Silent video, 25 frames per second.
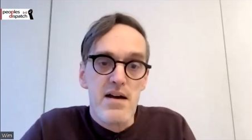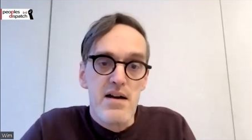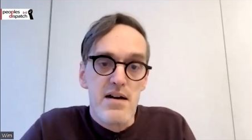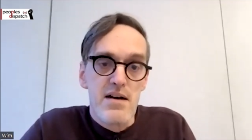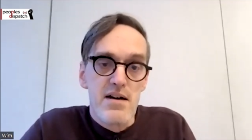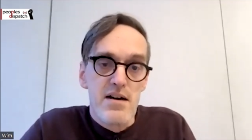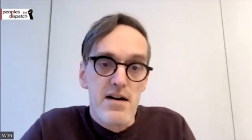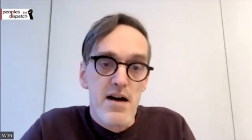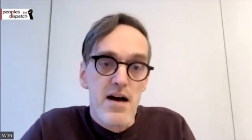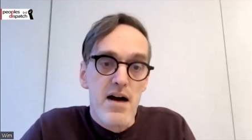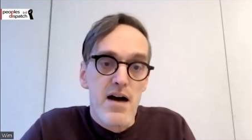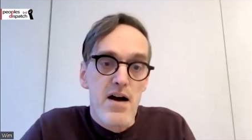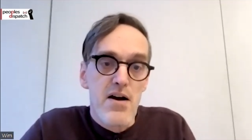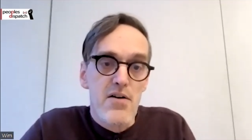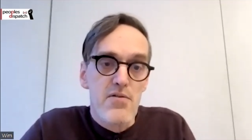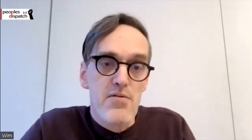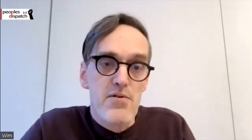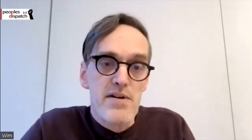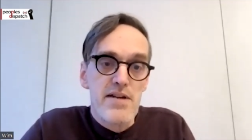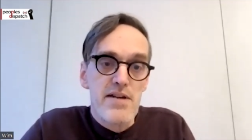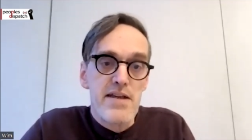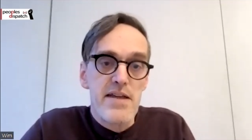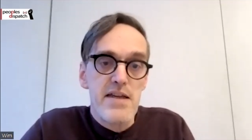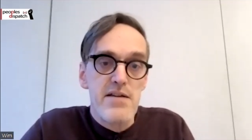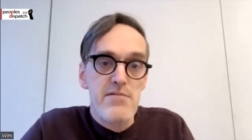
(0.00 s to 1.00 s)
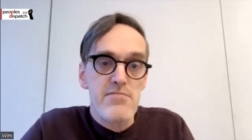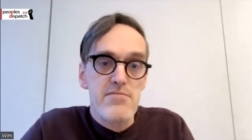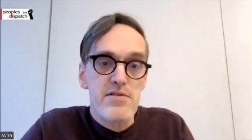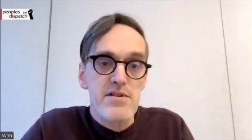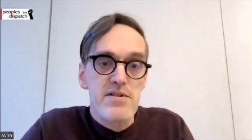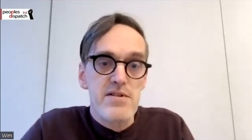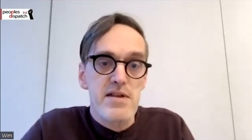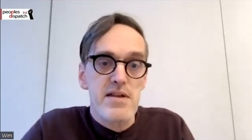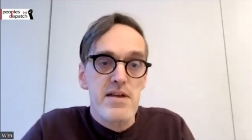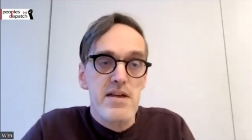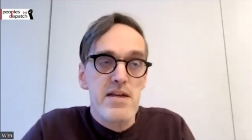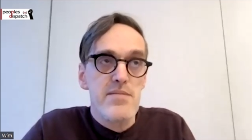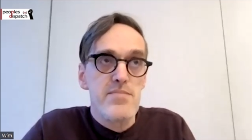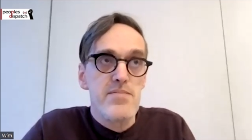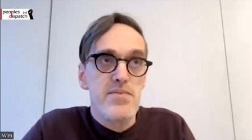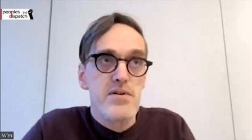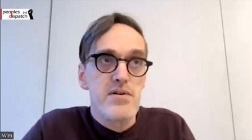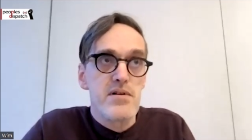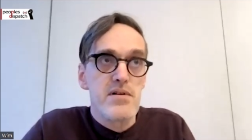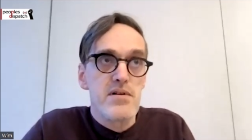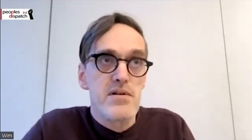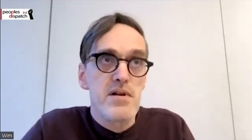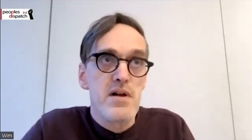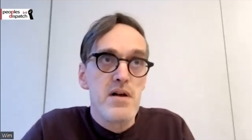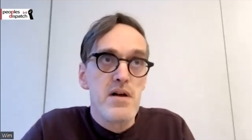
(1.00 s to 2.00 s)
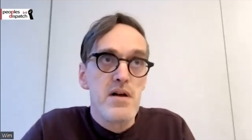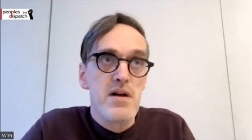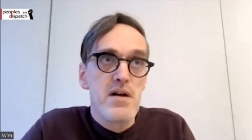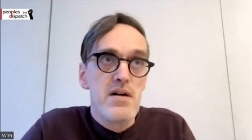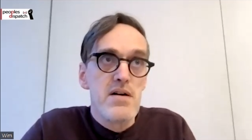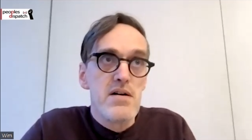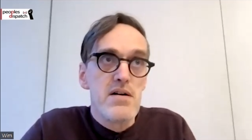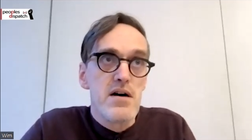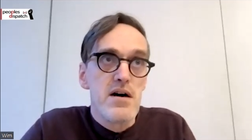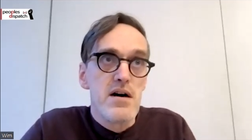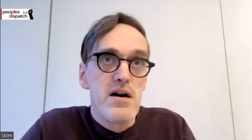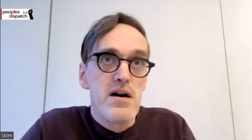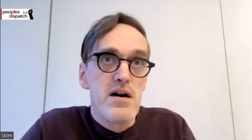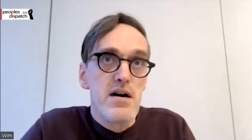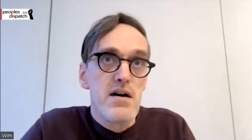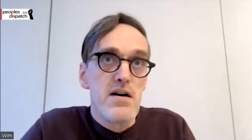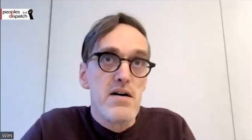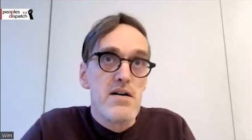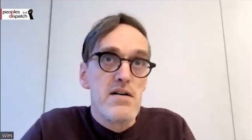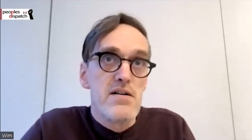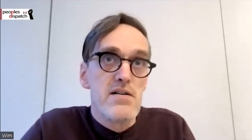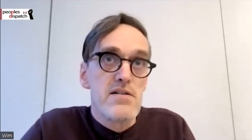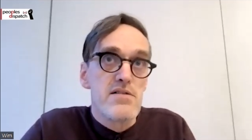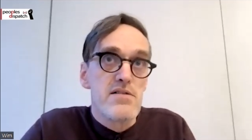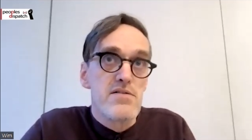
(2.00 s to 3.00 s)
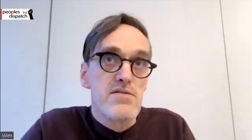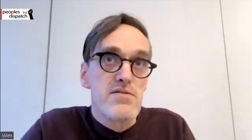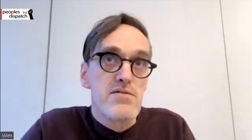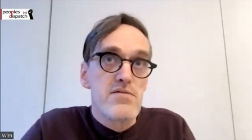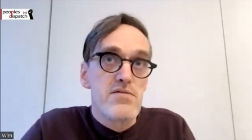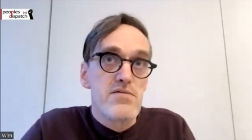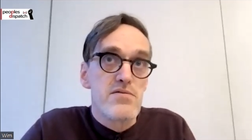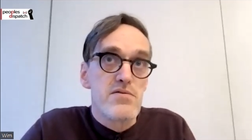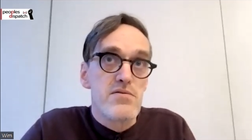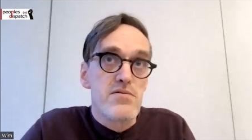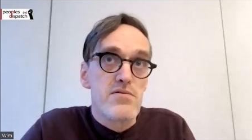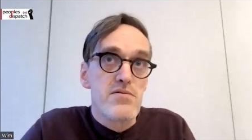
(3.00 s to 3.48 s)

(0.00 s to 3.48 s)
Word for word: uh, how he was able uh, to